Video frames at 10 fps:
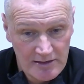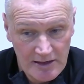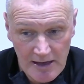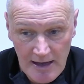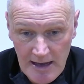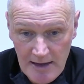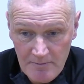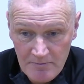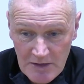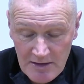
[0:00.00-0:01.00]

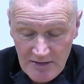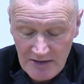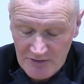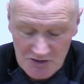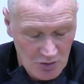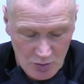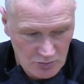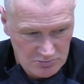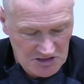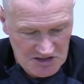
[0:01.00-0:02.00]
that first
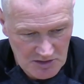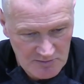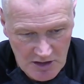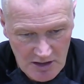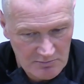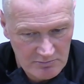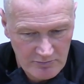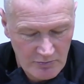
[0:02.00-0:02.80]
goal just sums it up.